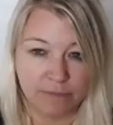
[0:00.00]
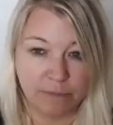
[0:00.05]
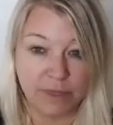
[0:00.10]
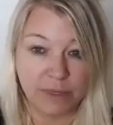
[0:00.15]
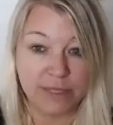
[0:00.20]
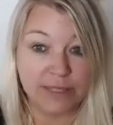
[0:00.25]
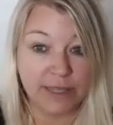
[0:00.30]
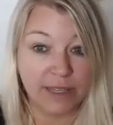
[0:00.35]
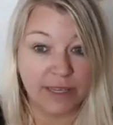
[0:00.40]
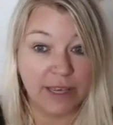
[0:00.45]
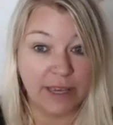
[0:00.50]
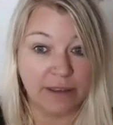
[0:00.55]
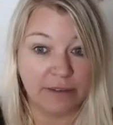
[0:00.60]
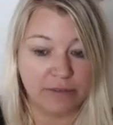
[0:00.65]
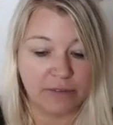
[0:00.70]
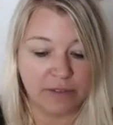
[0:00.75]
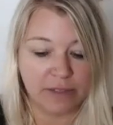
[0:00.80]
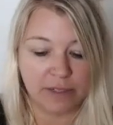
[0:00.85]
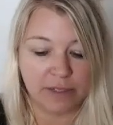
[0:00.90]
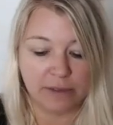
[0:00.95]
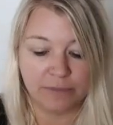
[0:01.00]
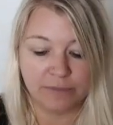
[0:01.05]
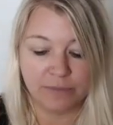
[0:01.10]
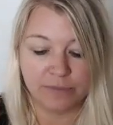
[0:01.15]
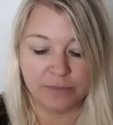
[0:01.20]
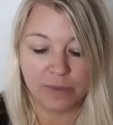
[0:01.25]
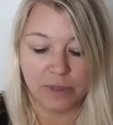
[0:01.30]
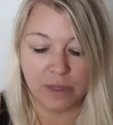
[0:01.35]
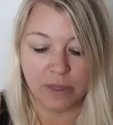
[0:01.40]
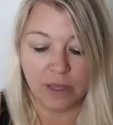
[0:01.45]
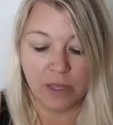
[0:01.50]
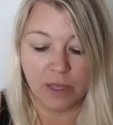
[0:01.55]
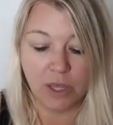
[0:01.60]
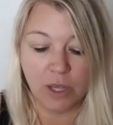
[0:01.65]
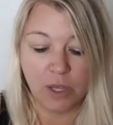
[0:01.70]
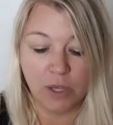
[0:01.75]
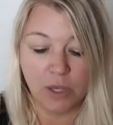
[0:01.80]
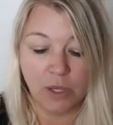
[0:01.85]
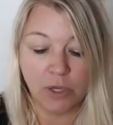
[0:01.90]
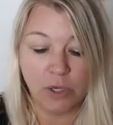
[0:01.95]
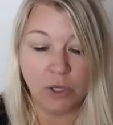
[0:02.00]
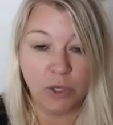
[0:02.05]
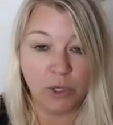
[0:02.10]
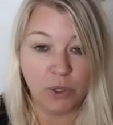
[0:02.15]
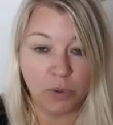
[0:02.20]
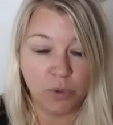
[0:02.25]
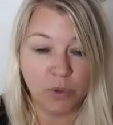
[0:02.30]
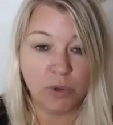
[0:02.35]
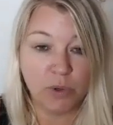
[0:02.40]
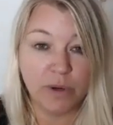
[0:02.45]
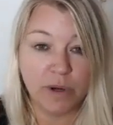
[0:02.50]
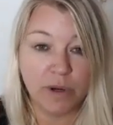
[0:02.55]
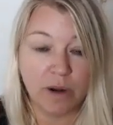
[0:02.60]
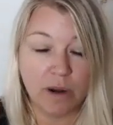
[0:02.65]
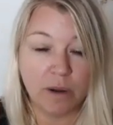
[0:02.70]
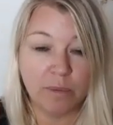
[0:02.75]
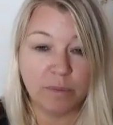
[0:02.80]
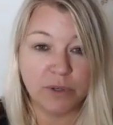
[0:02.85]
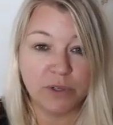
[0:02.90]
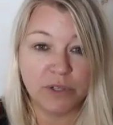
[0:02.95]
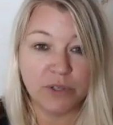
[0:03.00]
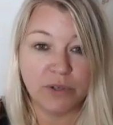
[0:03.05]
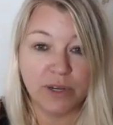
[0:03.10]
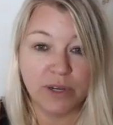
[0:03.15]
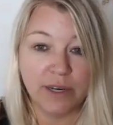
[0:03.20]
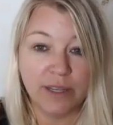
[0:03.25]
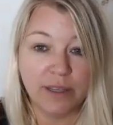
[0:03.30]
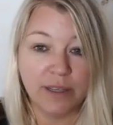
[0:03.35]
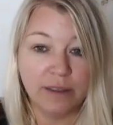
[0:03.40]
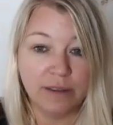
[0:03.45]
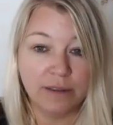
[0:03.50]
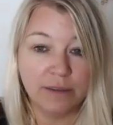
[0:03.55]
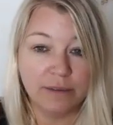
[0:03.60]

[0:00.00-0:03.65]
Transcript: But it's a gift. New career opportunity.